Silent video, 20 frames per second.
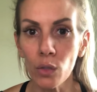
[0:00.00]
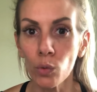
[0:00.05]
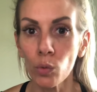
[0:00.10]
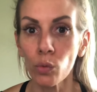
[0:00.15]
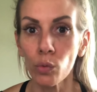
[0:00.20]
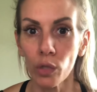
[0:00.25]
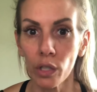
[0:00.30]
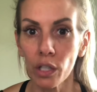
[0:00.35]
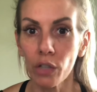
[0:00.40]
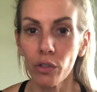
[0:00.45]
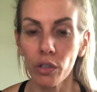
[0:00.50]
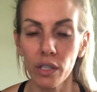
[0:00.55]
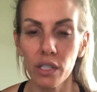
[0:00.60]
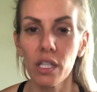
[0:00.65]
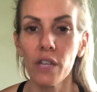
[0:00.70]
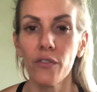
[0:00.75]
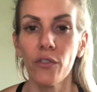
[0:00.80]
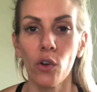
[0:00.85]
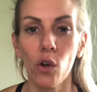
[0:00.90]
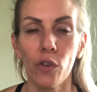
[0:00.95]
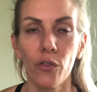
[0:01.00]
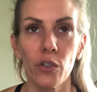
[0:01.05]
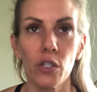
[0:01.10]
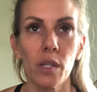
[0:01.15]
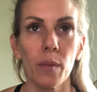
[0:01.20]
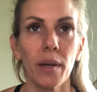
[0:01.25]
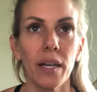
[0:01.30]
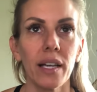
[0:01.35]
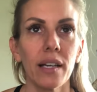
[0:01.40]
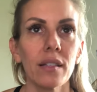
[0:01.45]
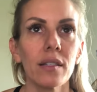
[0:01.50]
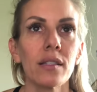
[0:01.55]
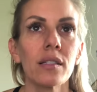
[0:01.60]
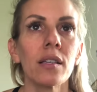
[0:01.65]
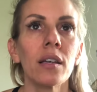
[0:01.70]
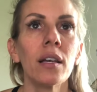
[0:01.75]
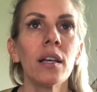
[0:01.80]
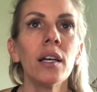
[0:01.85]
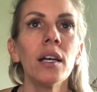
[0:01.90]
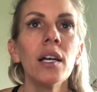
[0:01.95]
really, really difficult for somebody else.
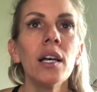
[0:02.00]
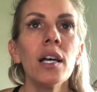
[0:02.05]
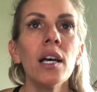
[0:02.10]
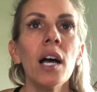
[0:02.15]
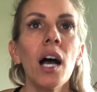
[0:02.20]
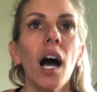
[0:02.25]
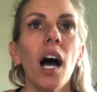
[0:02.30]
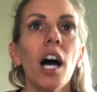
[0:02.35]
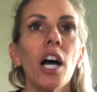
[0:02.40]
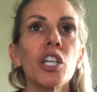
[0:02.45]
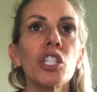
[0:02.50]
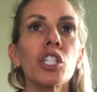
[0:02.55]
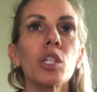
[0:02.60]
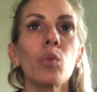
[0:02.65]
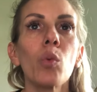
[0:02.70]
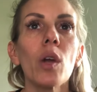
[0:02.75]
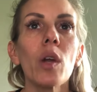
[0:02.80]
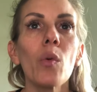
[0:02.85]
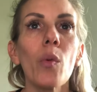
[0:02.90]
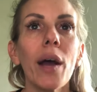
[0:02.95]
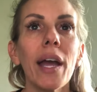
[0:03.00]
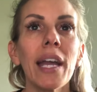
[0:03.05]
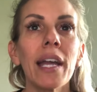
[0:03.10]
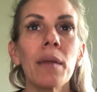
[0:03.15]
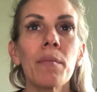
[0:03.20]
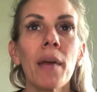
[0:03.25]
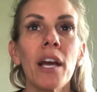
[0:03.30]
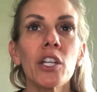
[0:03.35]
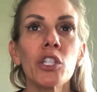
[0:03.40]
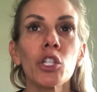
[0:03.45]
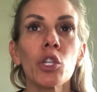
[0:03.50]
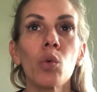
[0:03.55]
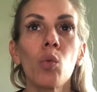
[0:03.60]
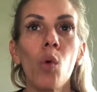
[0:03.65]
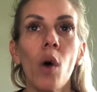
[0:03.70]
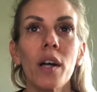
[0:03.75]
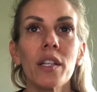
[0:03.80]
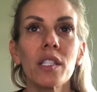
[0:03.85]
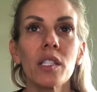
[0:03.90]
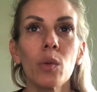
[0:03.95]
Should we weigh and measure
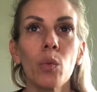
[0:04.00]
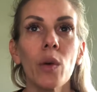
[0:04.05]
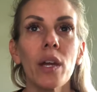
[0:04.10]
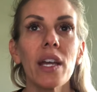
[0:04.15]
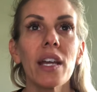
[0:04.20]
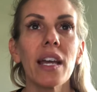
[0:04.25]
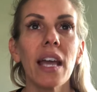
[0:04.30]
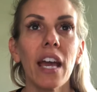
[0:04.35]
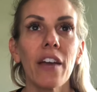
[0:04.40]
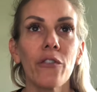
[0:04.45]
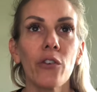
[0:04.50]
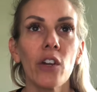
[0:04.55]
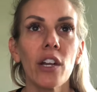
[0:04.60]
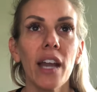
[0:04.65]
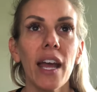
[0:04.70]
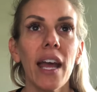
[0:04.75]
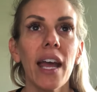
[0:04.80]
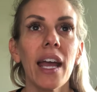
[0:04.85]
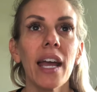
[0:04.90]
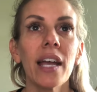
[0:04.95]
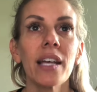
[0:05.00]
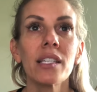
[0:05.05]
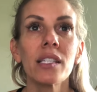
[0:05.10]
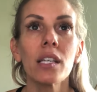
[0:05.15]
once a week every day?